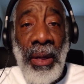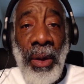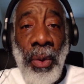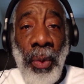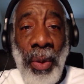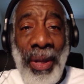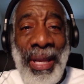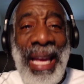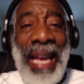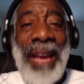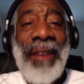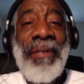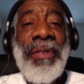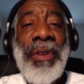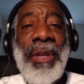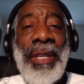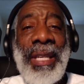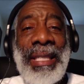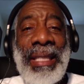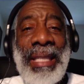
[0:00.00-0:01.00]
But if you
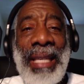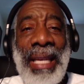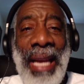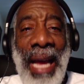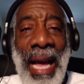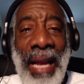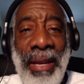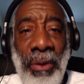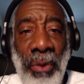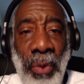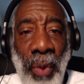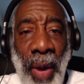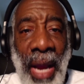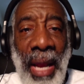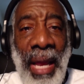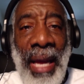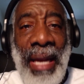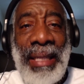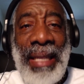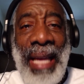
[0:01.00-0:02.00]
just get out the way,
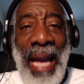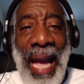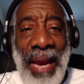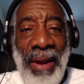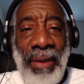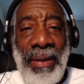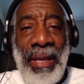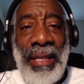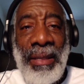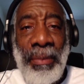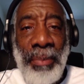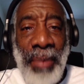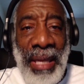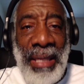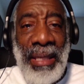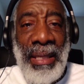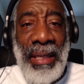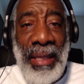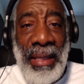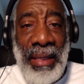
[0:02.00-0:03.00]
let us handle this
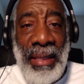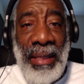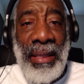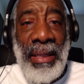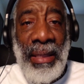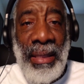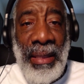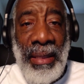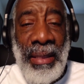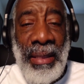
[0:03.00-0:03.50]
business,